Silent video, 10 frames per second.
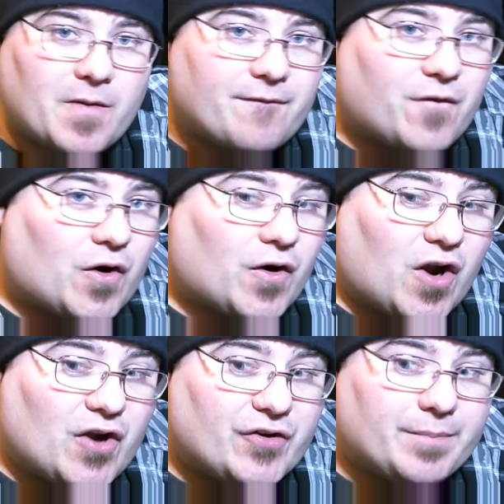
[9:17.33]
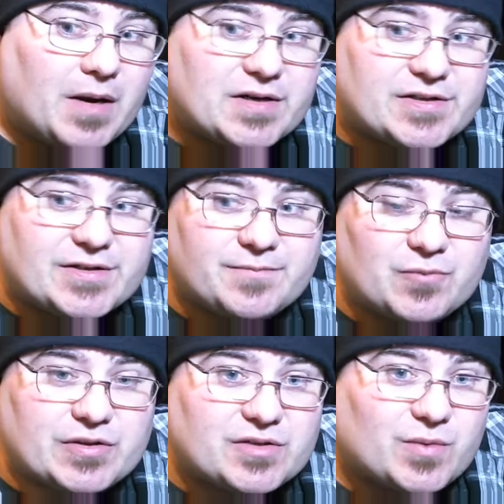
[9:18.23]
For $100,
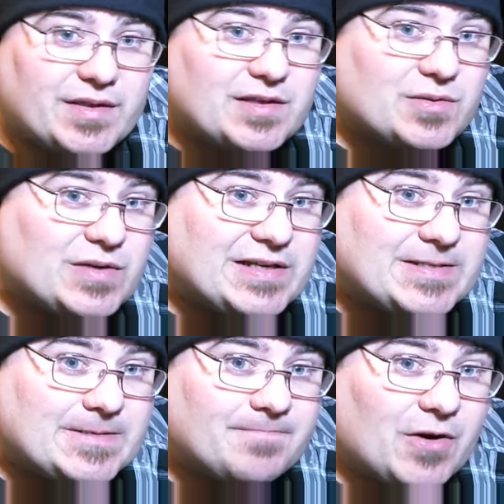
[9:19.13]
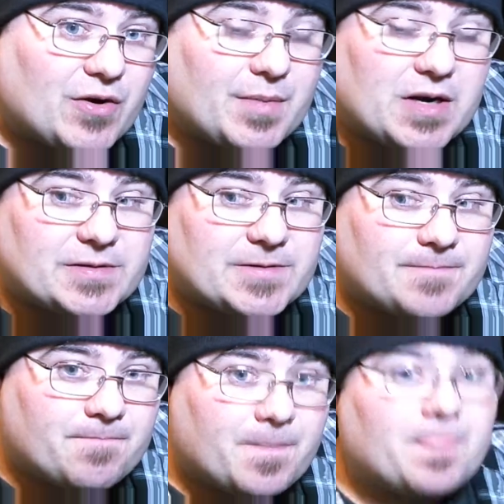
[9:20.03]
which is what this one is, $100,
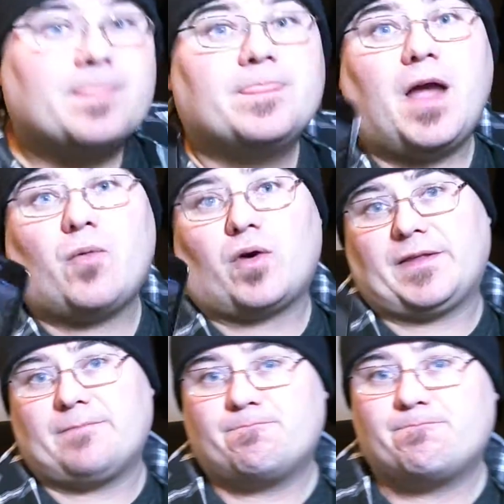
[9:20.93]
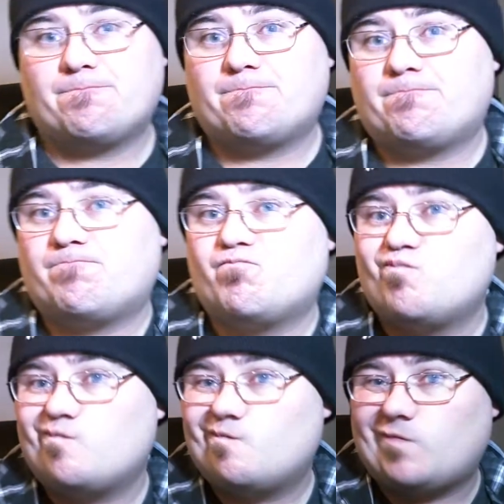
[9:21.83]
not worth it.
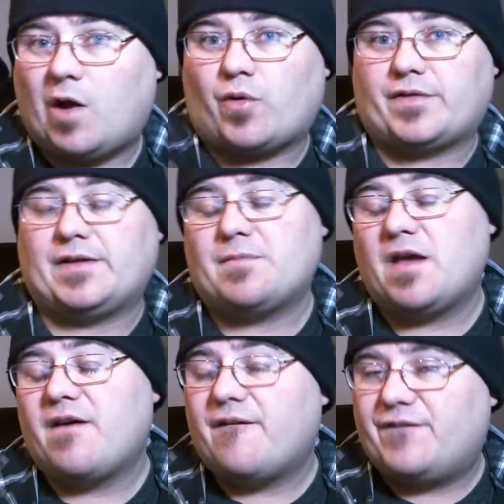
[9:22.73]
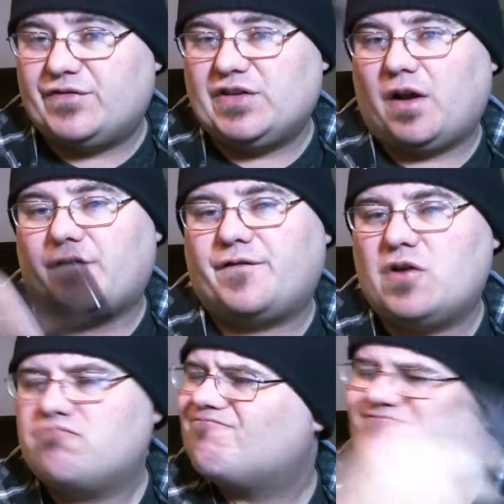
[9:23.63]
Not worth it. $50
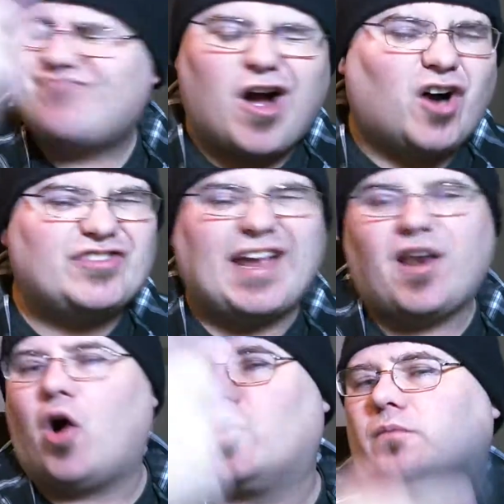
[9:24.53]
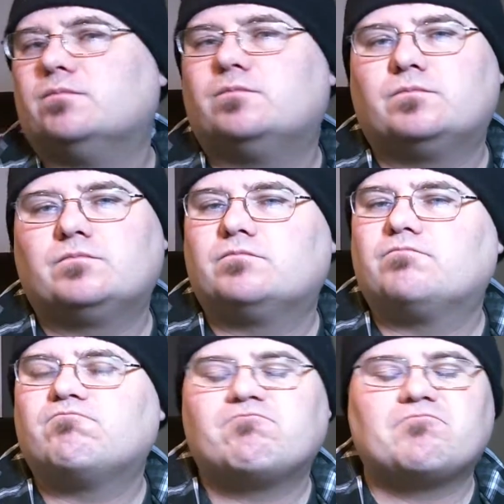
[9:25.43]
phone, all day long.
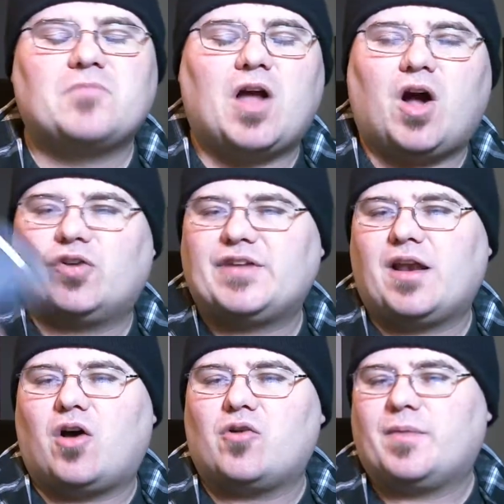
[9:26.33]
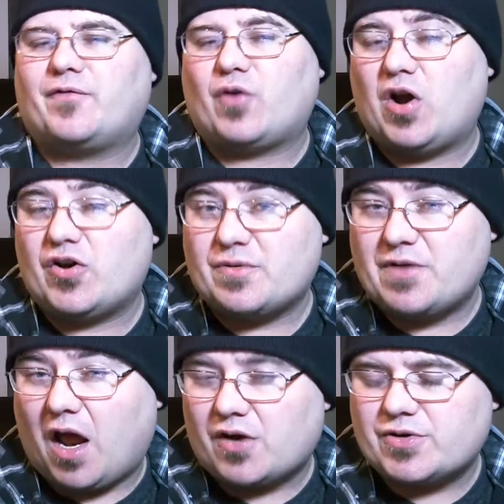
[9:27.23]
All day long. But for
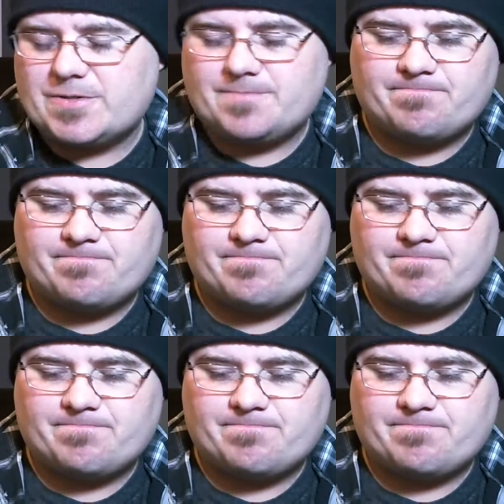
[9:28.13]
$100,